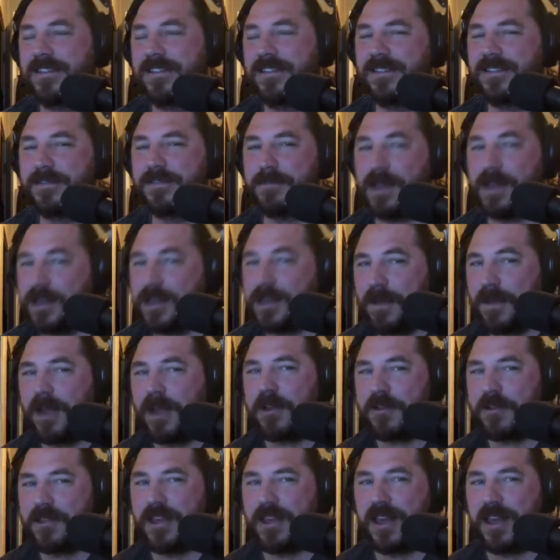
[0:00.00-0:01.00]
Michael
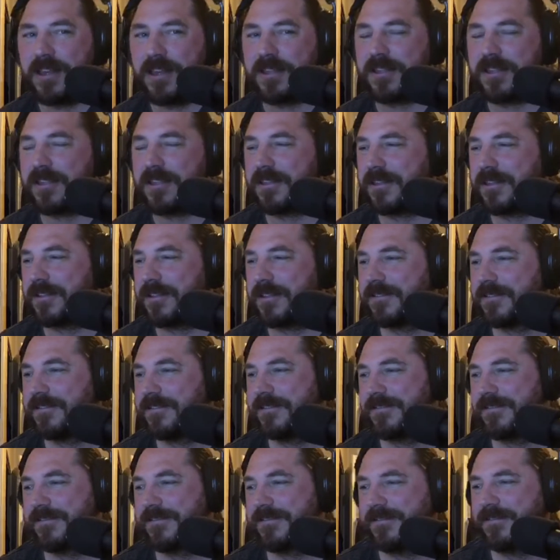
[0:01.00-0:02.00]
Myers, yes,
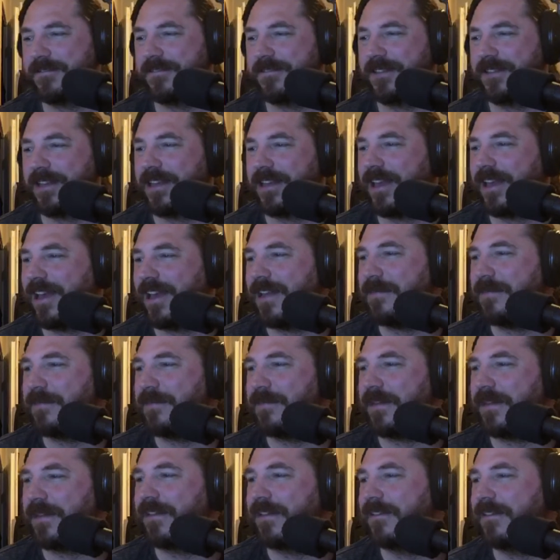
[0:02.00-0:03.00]
he can
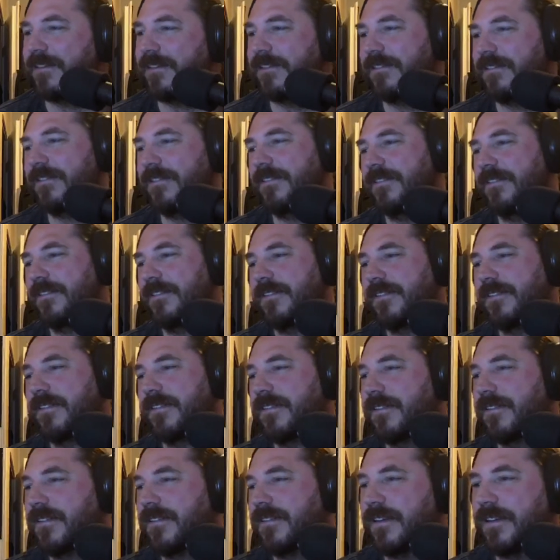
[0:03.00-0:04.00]
be.
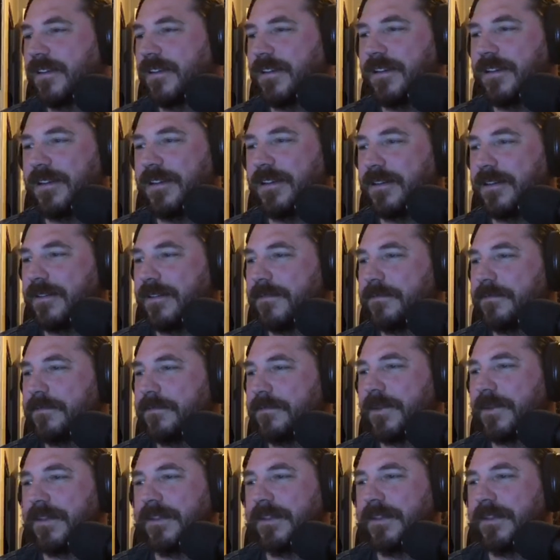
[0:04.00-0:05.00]

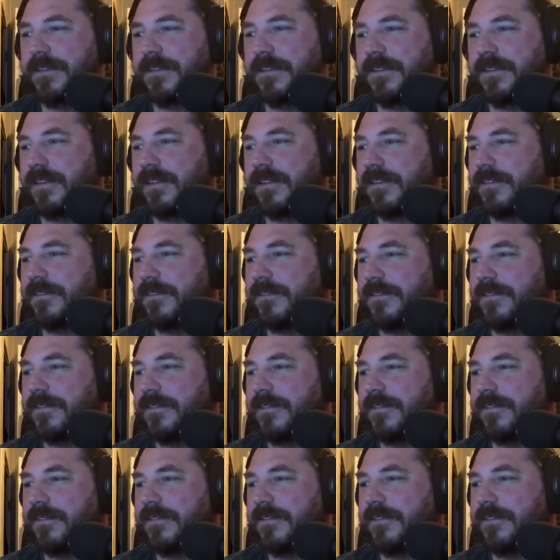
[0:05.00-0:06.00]
But and
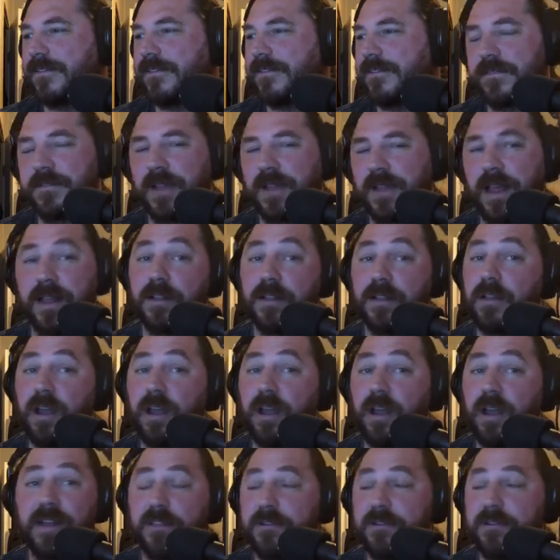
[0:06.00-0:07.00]
a lot of
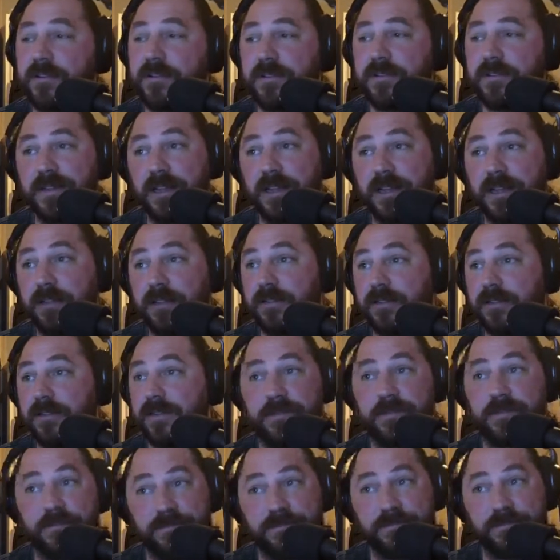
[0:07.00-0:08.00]
the other like
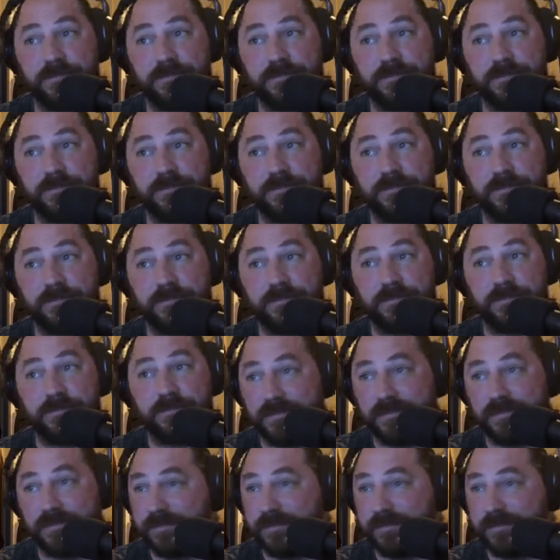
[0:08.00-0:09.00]
Jason,
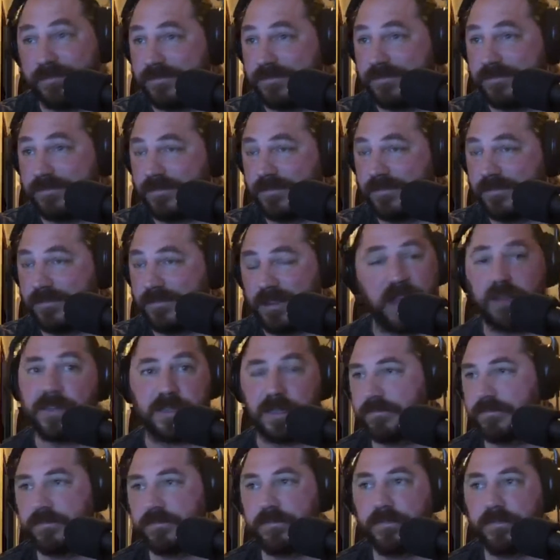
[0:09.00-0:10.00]
obviously,
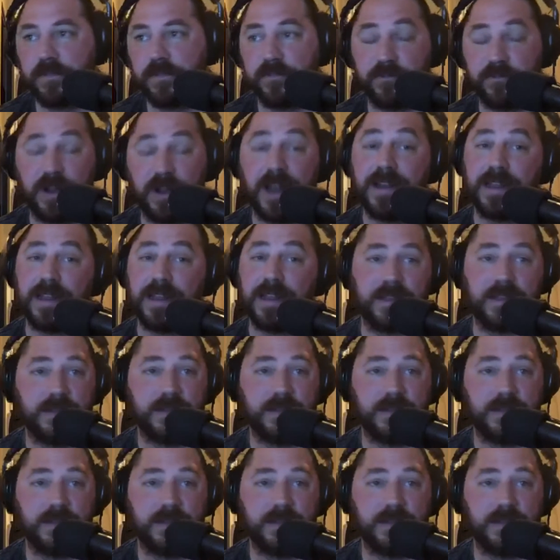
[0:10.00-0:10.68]
Freddy,